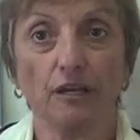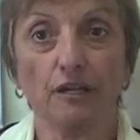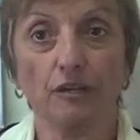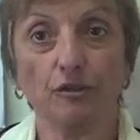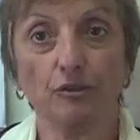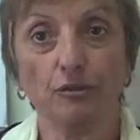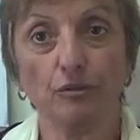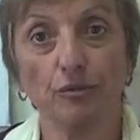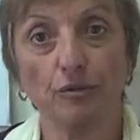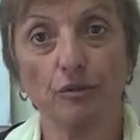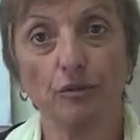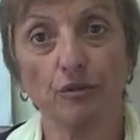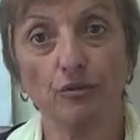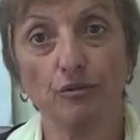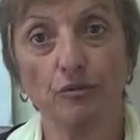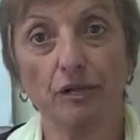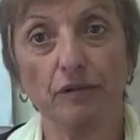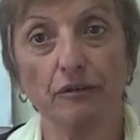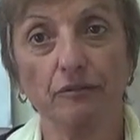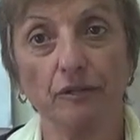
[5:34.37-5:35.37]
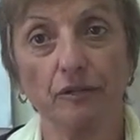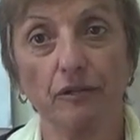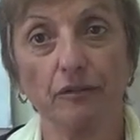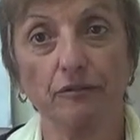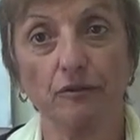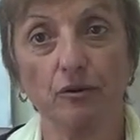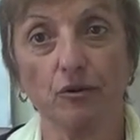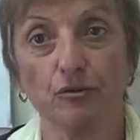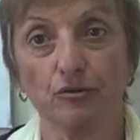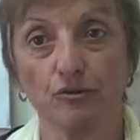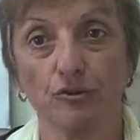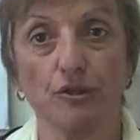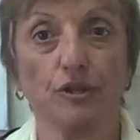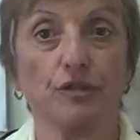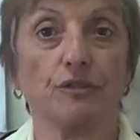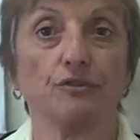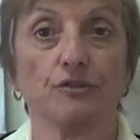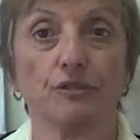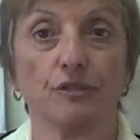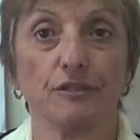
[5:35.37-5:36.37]
into a new level of
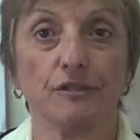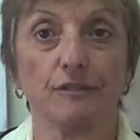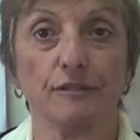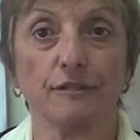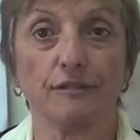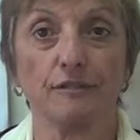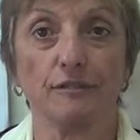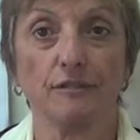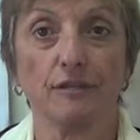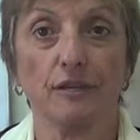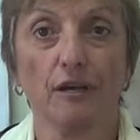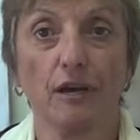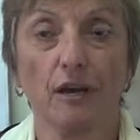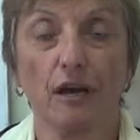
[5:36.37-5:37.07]
conscientiousness.